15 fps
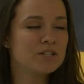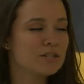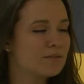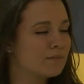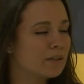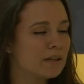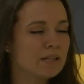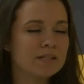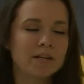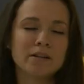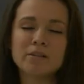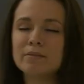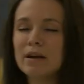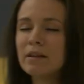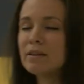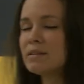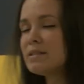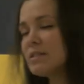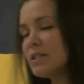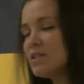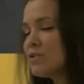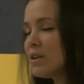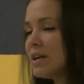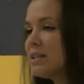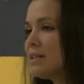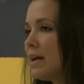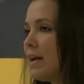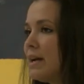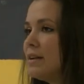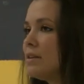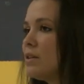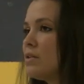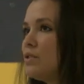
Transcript: she's really turned around this district and